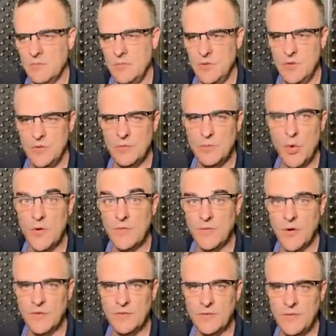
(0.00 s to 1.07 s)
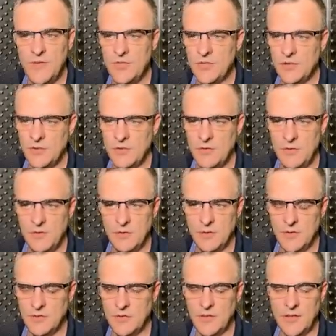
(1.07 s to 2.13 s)
use more advanced features, you
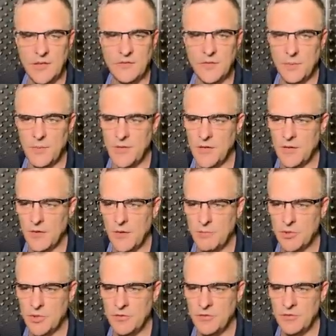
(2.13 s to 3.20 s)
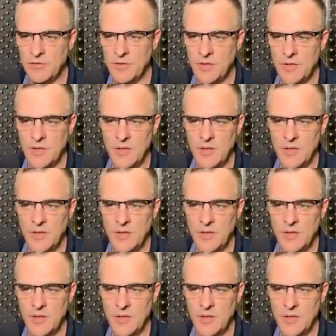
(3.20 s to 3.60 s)
can select some of the other options.